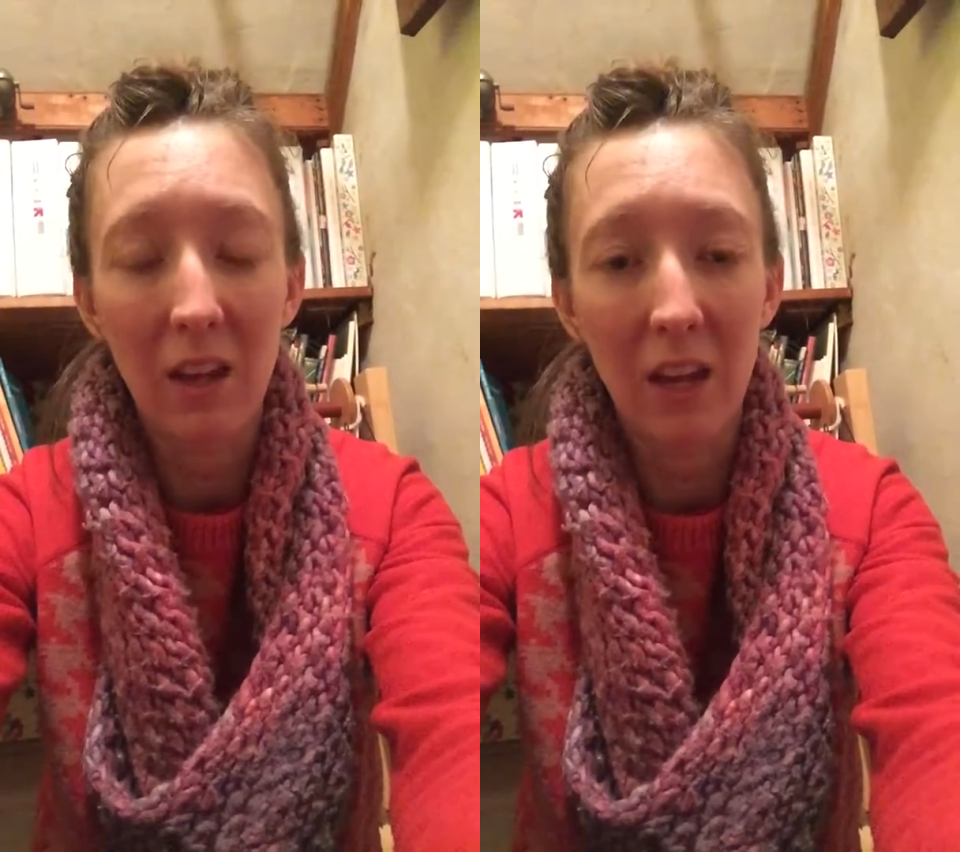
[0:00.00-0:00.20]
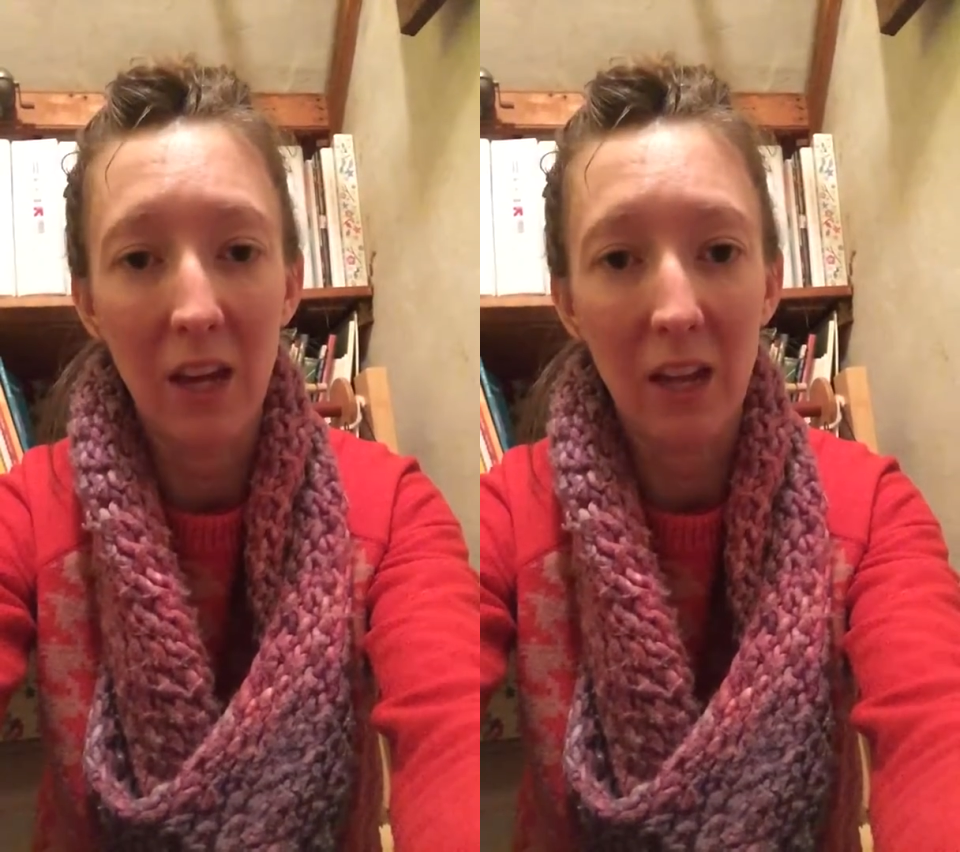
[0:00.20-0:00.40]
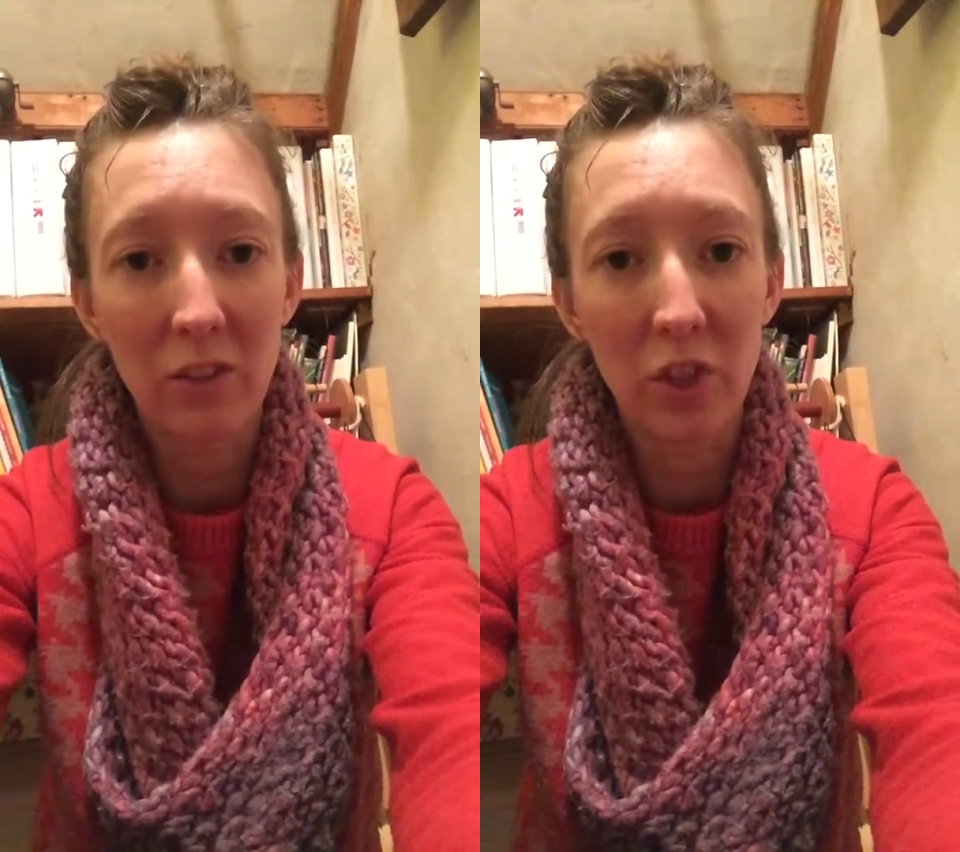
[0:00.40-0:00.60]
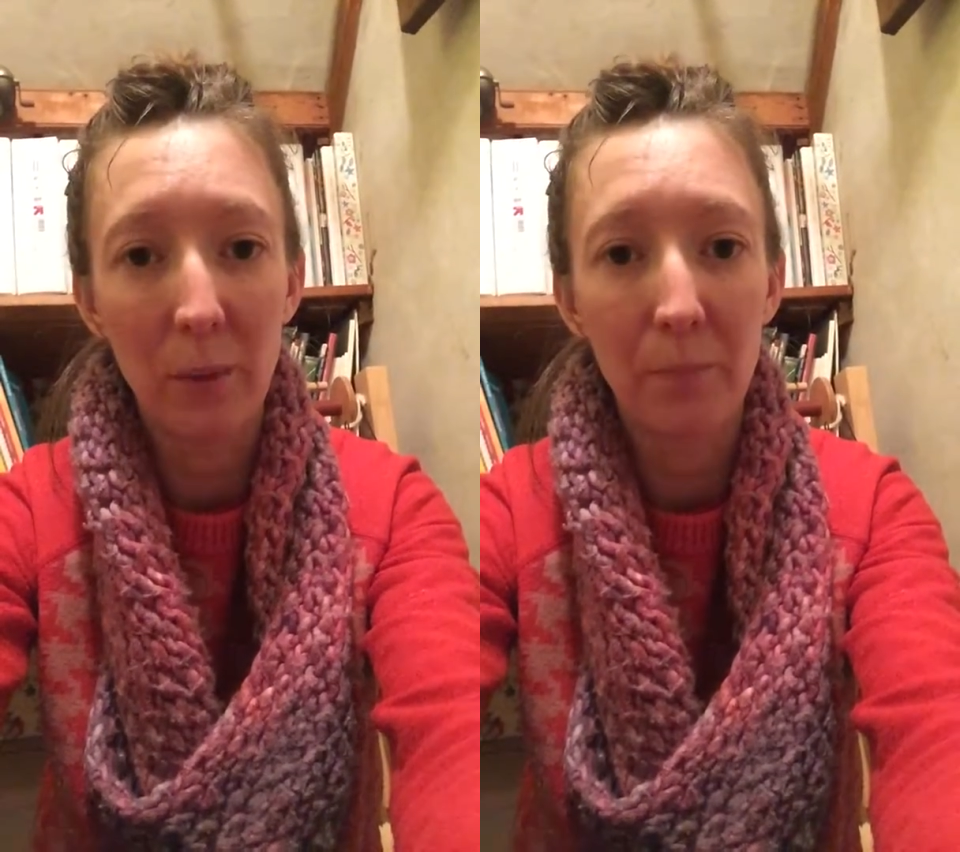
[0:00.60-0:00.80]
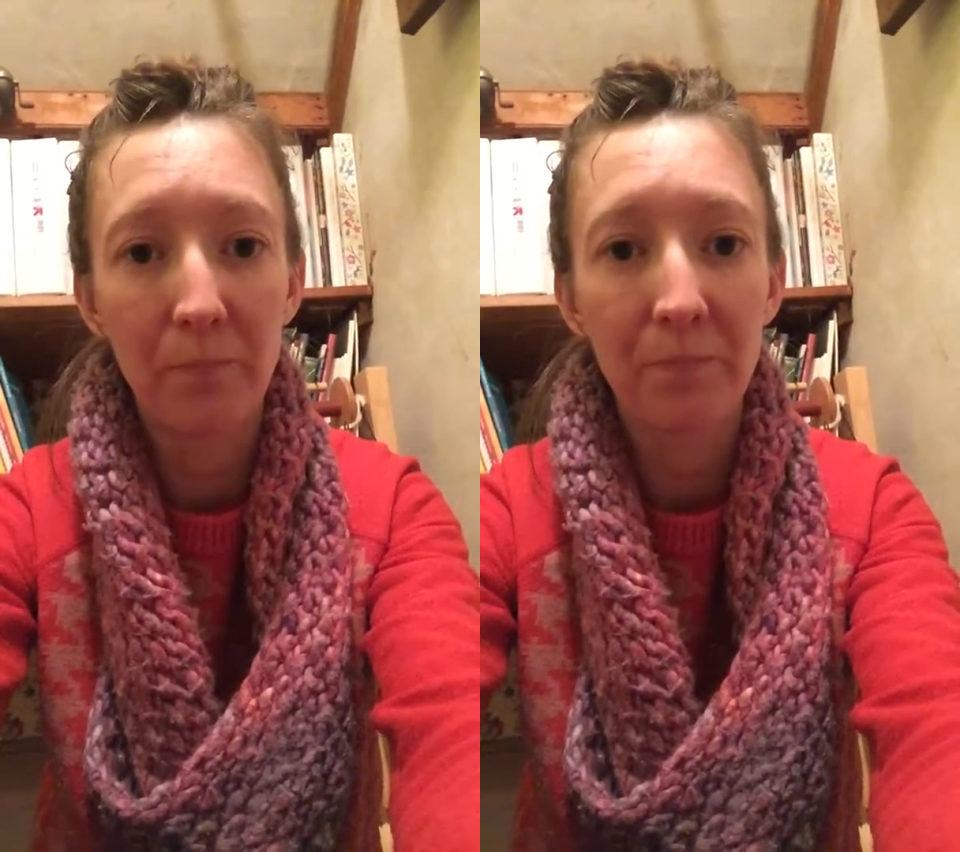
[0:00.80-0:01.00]
and
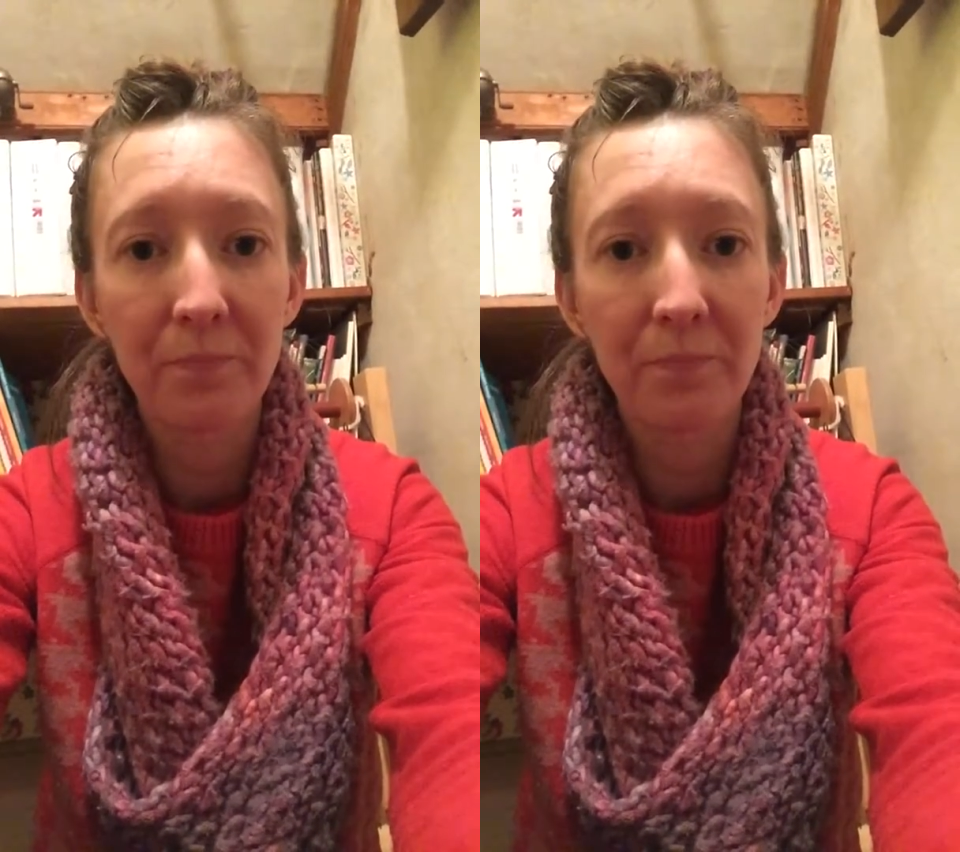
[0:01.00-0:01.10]
connection,